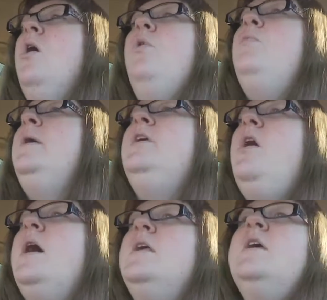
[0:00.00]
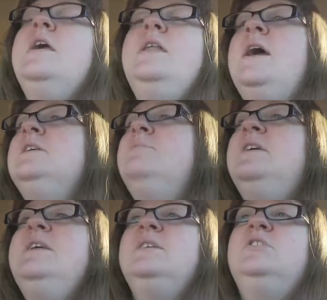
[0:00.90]
oh my god, and it has
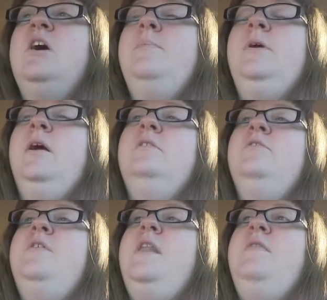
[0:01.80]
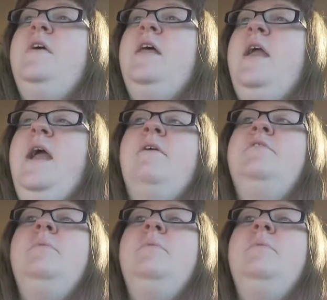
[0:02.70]
my desktop color that I have,